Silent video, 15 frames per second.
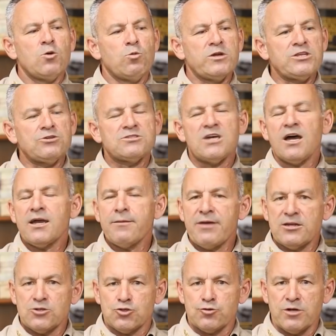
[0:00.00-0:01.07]
When you talk
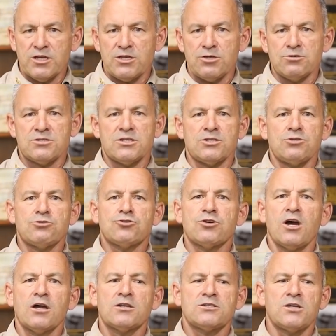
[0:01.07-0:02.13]
about drug use and you
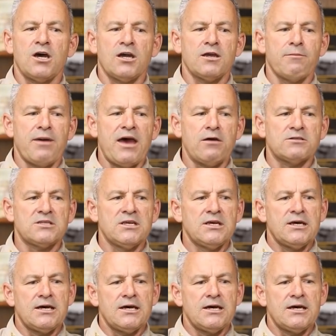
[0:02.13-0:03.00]
talk about,